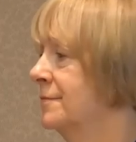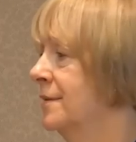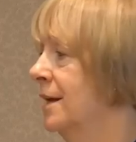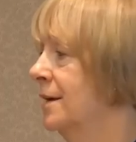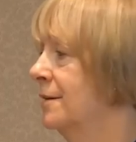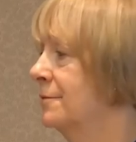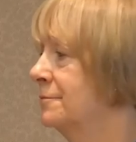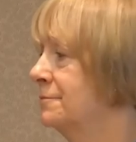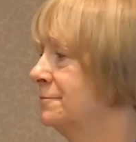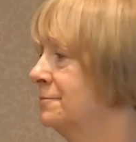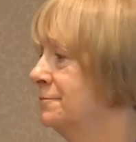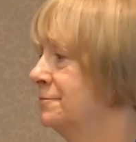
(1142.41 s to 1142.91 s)

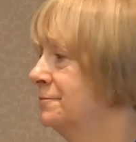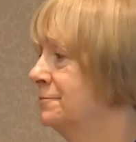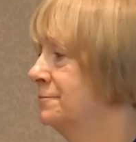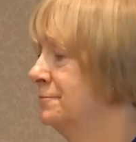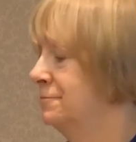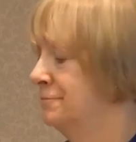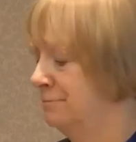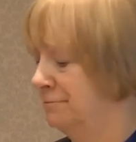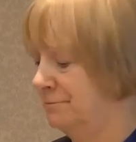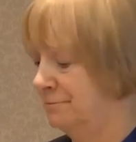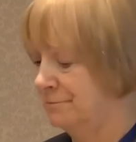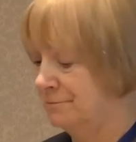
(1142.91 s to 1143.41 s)
Yeah.
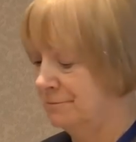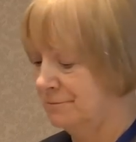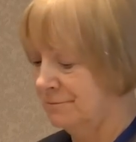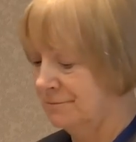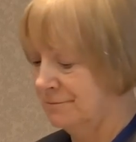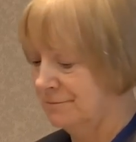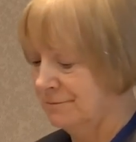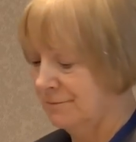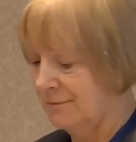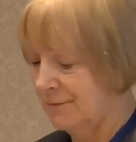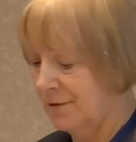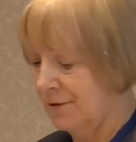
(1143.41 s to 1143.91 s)

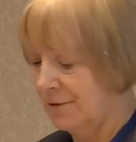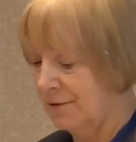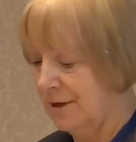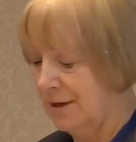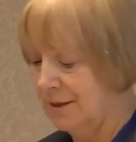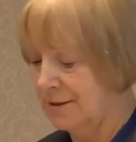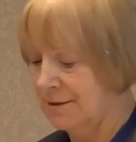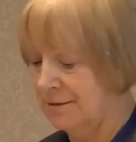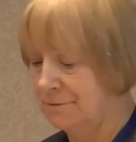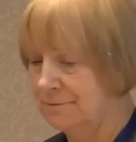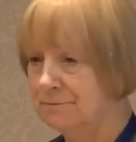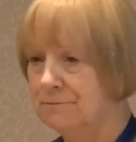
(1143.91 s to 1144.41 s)

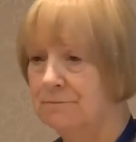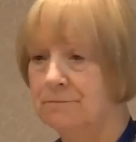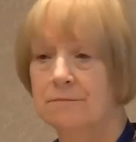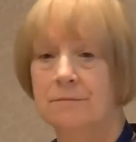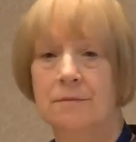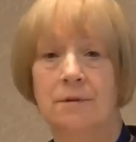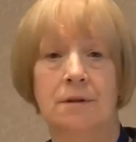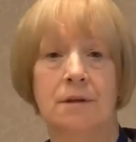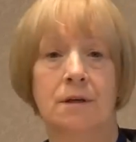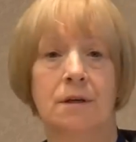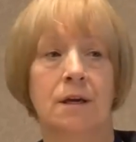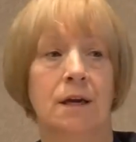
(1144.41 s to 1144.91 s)
Great.
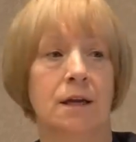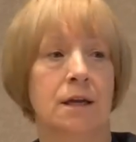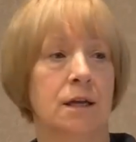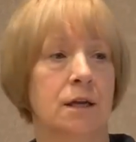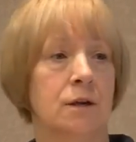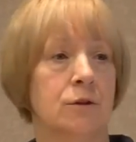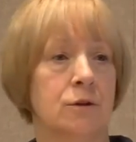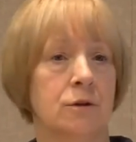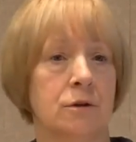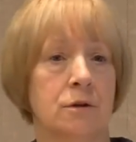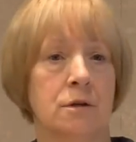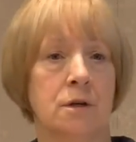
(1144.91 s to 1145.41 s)

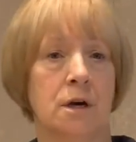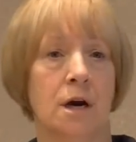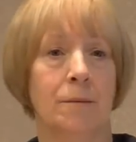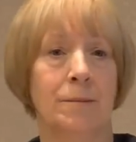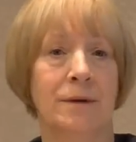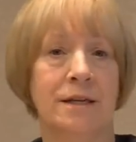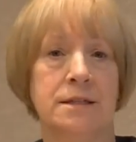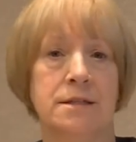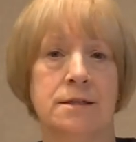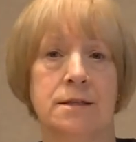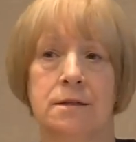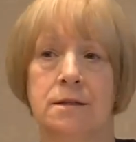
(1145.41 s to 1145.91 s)
Any other
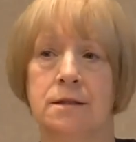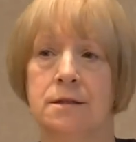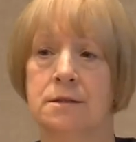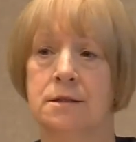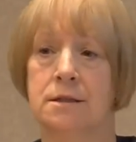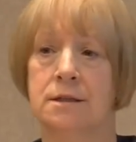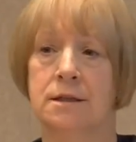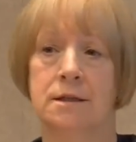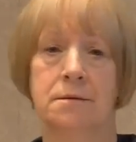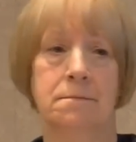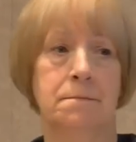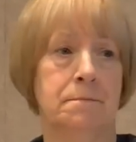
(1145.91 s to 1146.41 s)
comments at
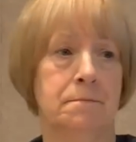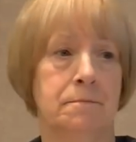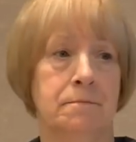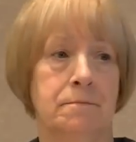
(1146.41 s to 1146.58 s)
this time?